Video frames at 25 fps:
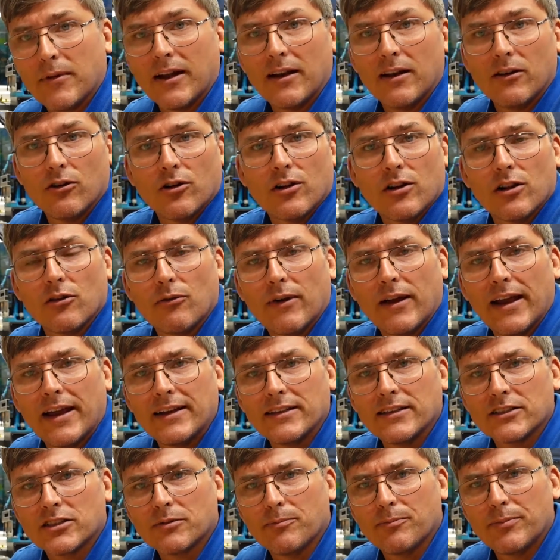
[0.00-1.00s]
my local
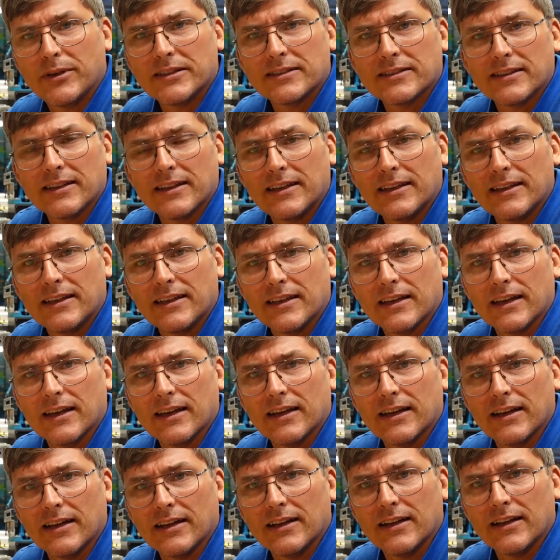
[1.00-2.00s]
range, Bisley
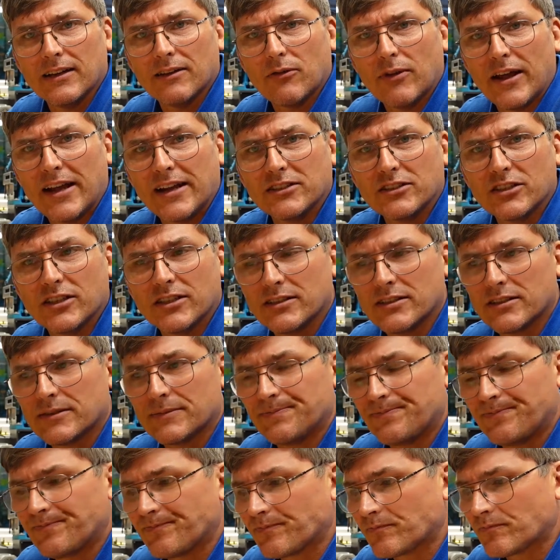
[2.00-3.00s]
Ranges,